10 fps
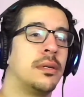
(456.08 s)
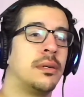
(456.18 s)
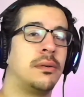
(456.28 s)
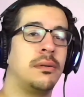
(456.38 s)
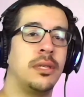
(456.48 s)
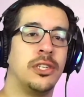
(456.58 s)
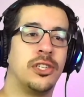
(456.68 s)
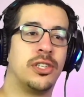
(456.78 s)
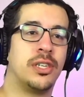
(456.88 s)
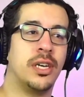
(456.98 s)
Holy
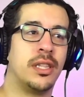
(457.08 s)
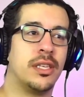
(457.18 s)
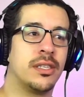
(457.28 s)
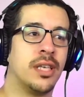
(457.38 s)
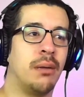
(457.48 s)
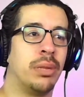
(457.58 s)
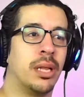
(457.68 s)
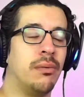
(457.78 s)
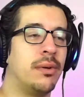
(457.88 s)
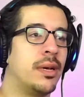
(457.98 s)
shit, they just got
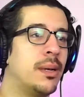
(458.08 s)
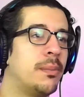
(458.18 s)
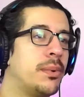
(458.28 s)
blown up.